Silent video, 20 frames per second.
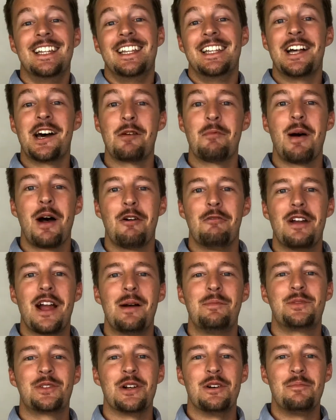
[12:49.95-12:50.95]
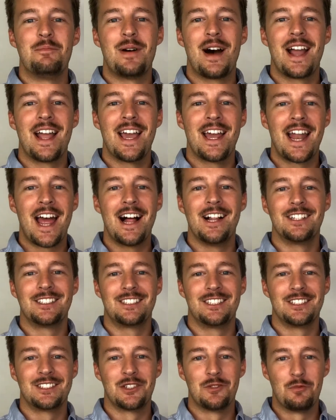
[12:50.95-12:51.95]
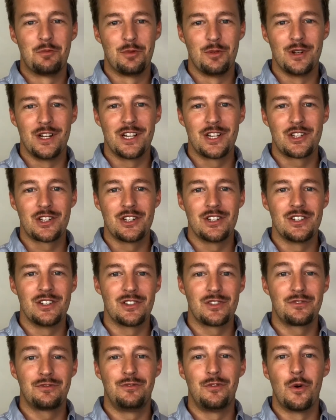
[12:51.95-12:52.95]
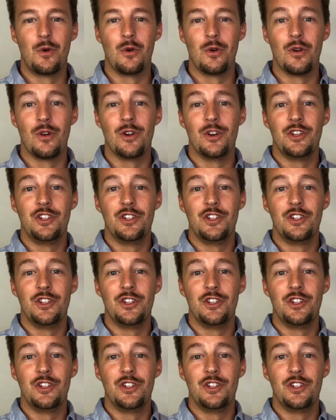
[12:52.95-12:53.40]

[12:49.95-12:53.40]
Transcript: that about wraps up my analysis and predictions for